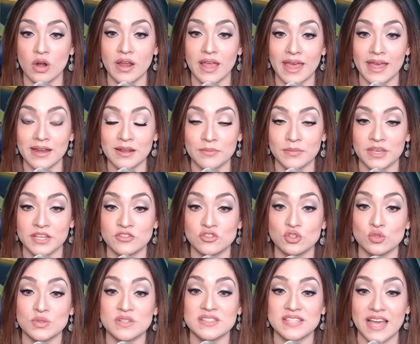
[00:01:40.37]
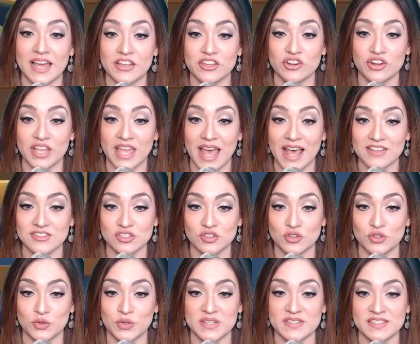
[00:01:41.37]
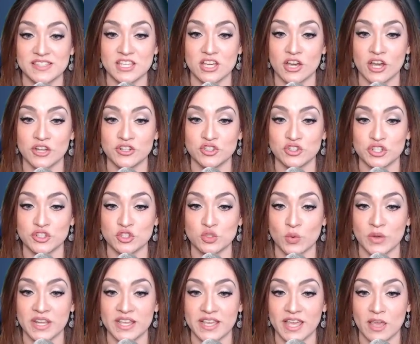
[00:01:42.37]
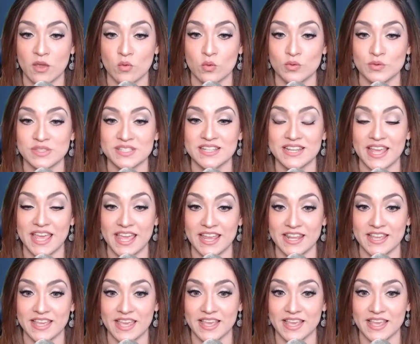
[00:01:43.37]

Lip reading: enemy to attack your castle. You can see 120k wounded, 80k